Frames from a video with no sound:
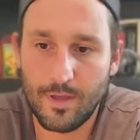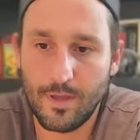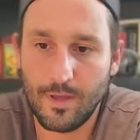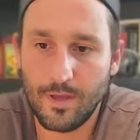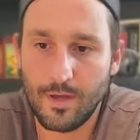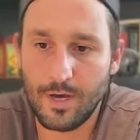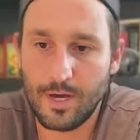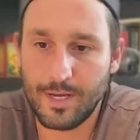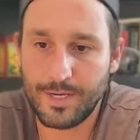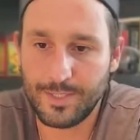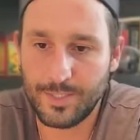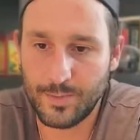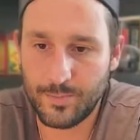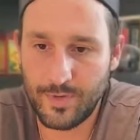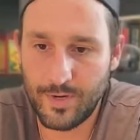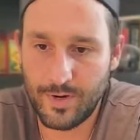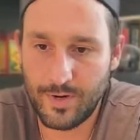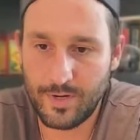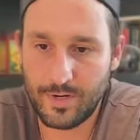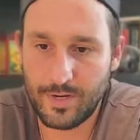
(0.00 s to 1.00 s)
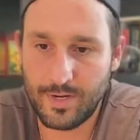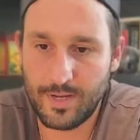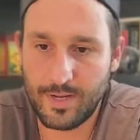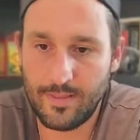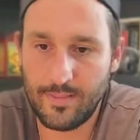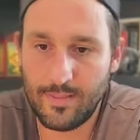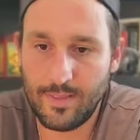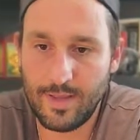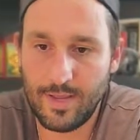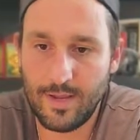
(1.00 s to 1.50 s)
God is spirit,
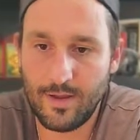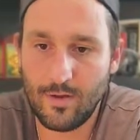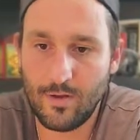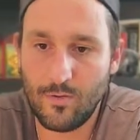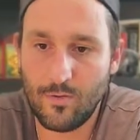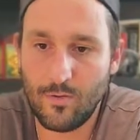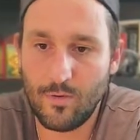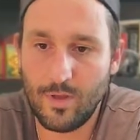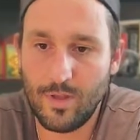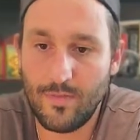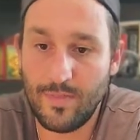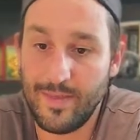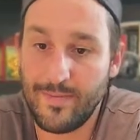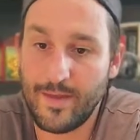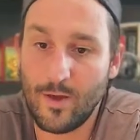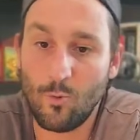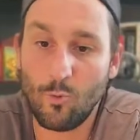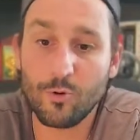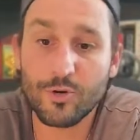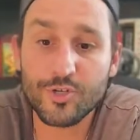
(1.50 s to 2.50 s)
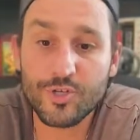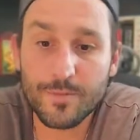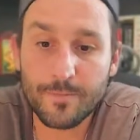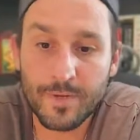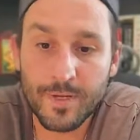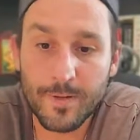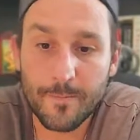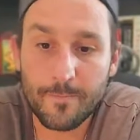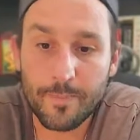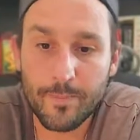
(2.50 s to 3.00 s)
and they they that worship
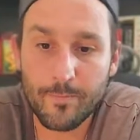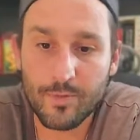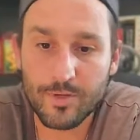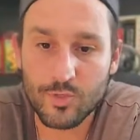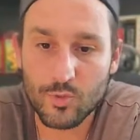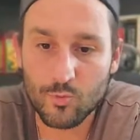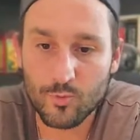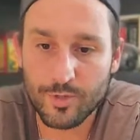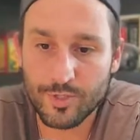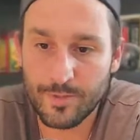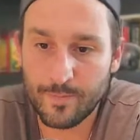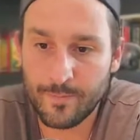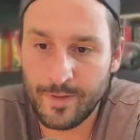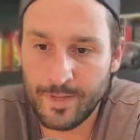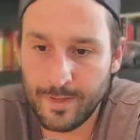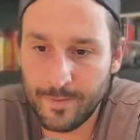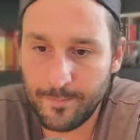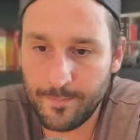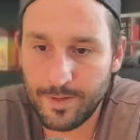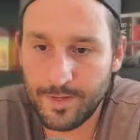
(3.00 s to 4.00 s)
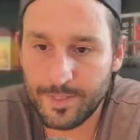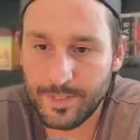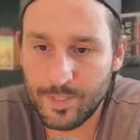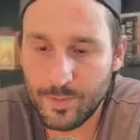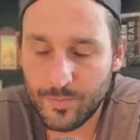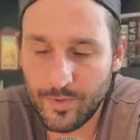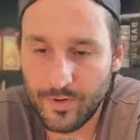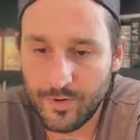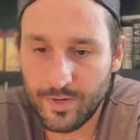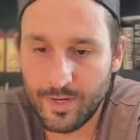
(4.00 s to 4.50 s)
him must worship him in
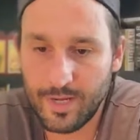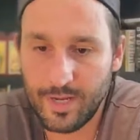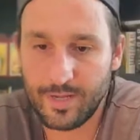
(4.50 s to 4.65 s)
spirit